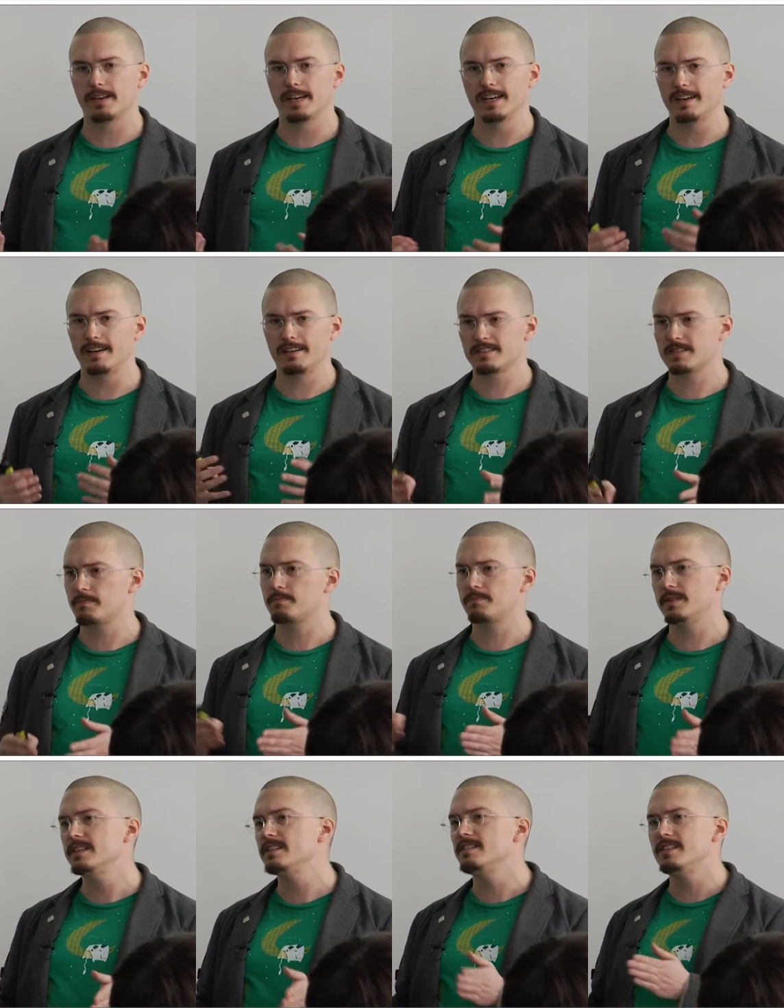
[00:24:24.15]
Uh, it's a
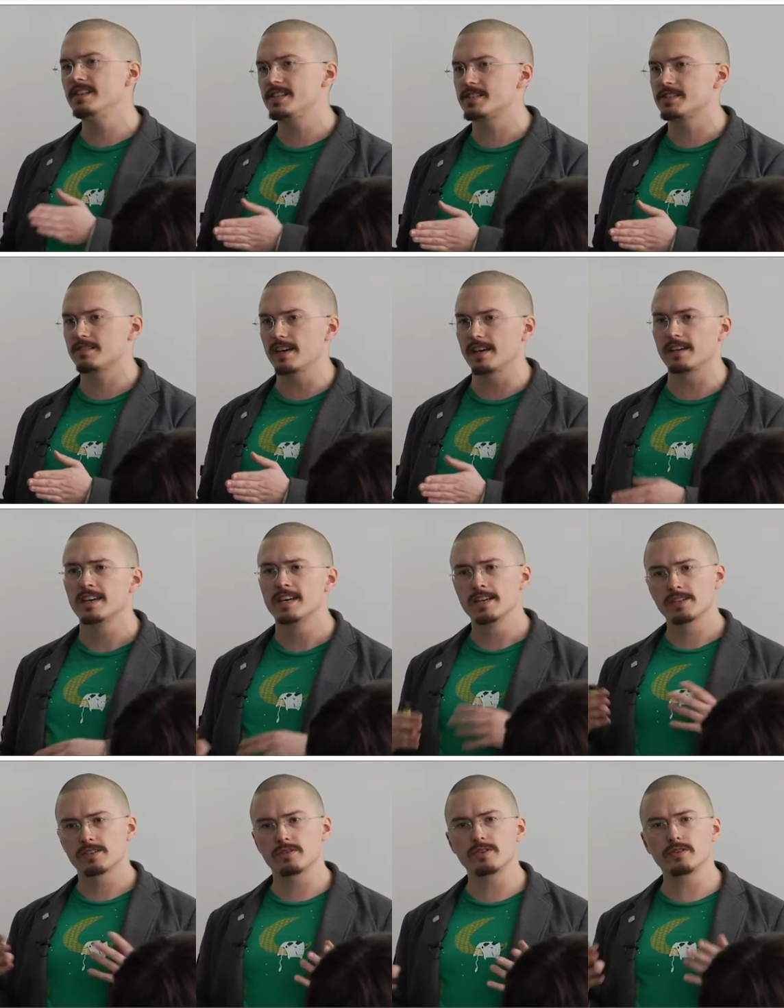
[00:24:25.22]
pretty niche thing.
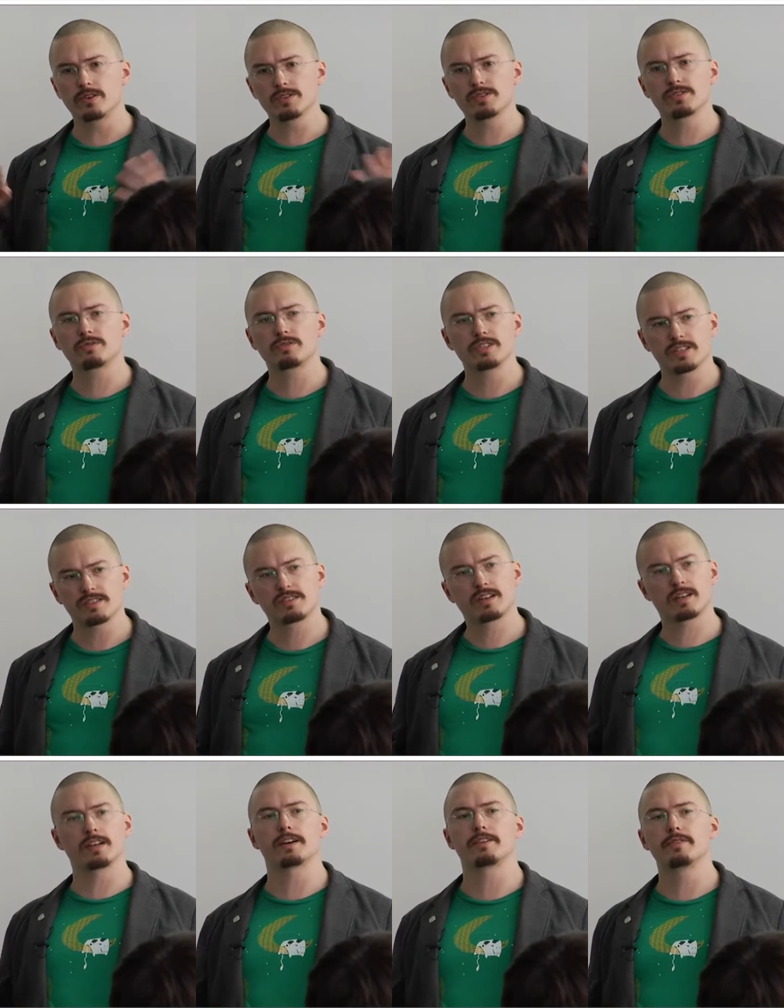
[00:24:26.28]
So you're also just
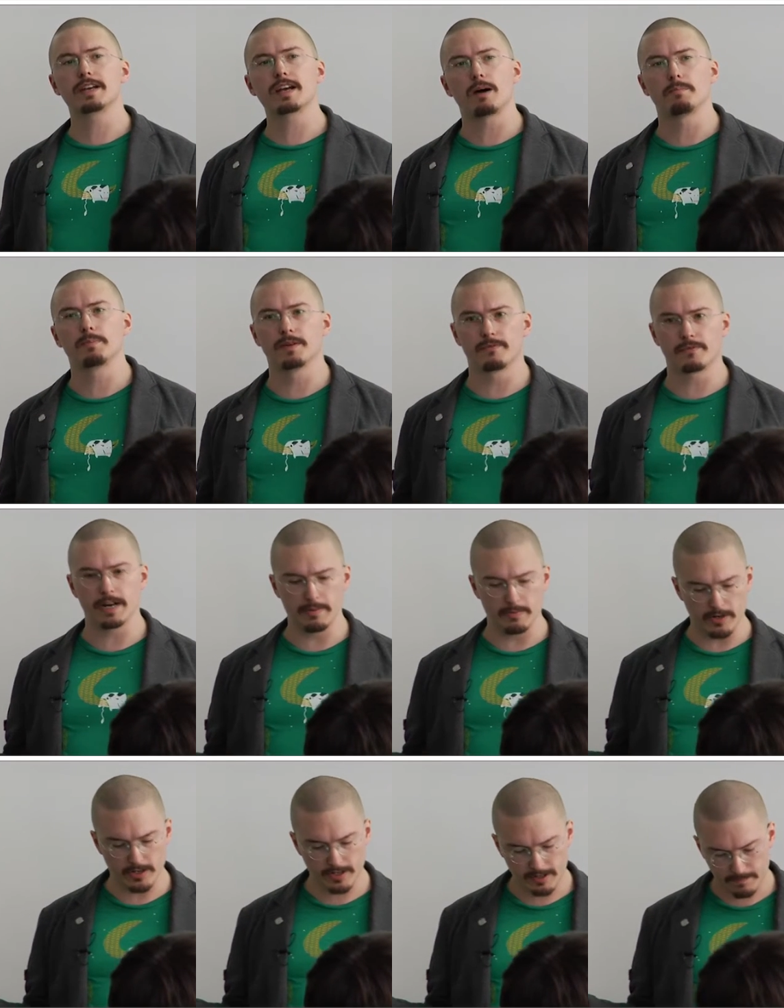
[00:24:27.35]
cluttering up the
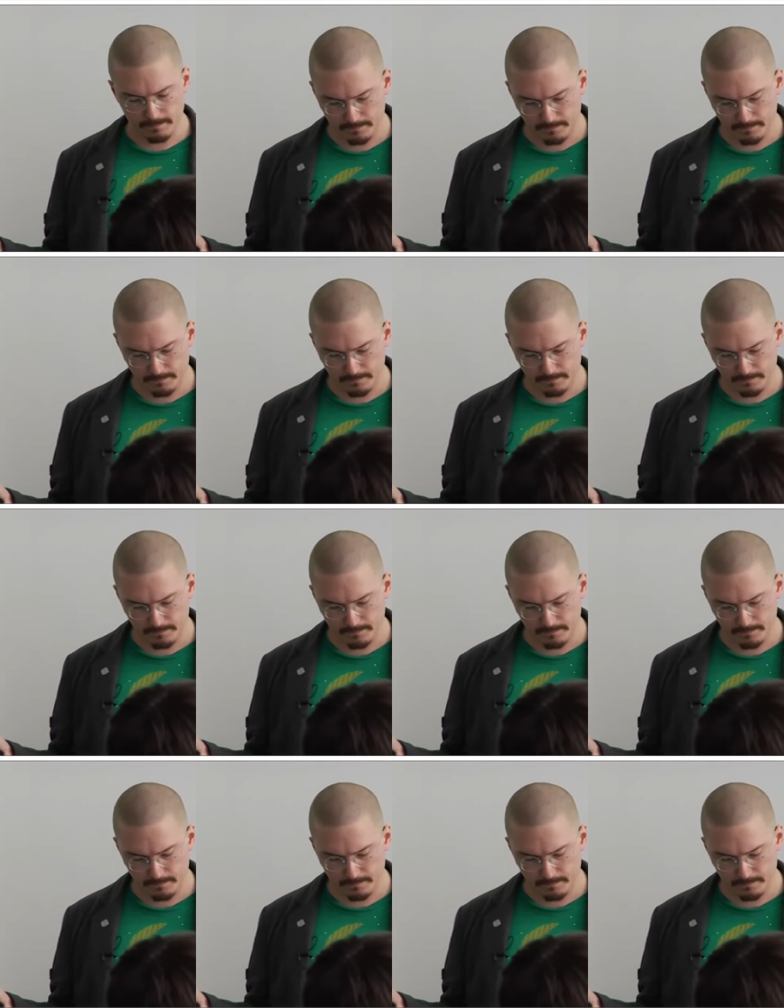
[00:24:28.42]
framework.